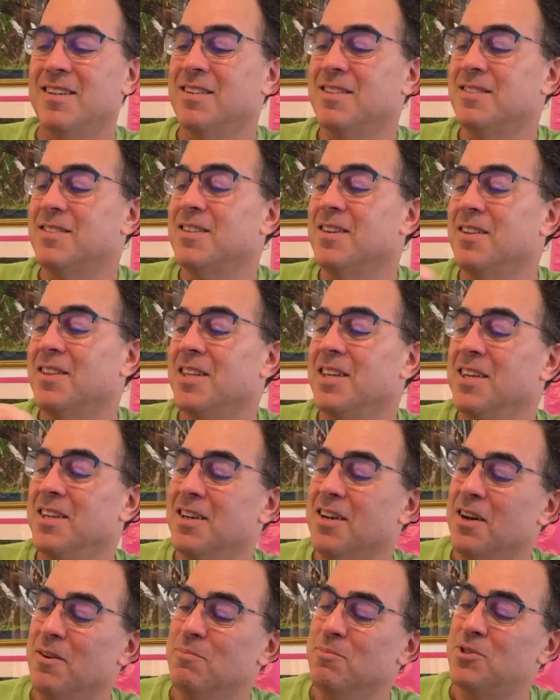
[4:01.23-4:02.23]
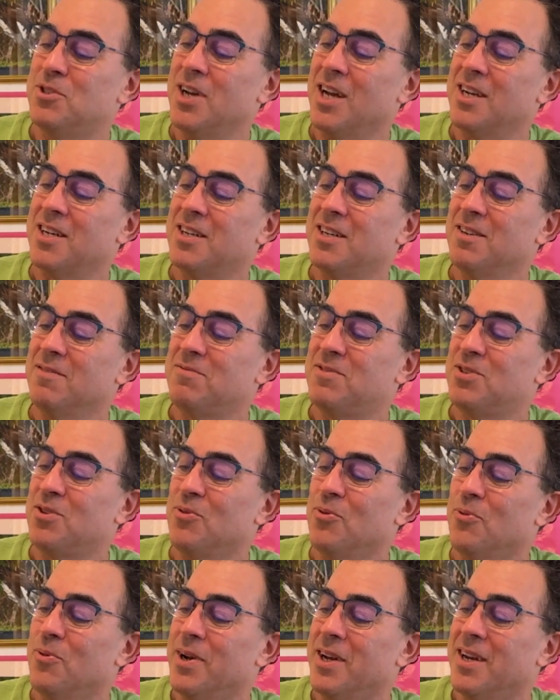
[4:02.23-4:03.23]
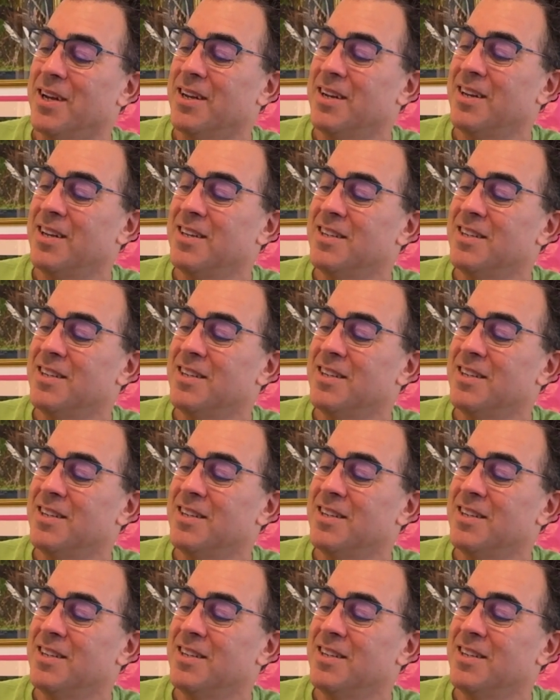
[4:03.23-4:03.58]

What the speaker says: So the objective to win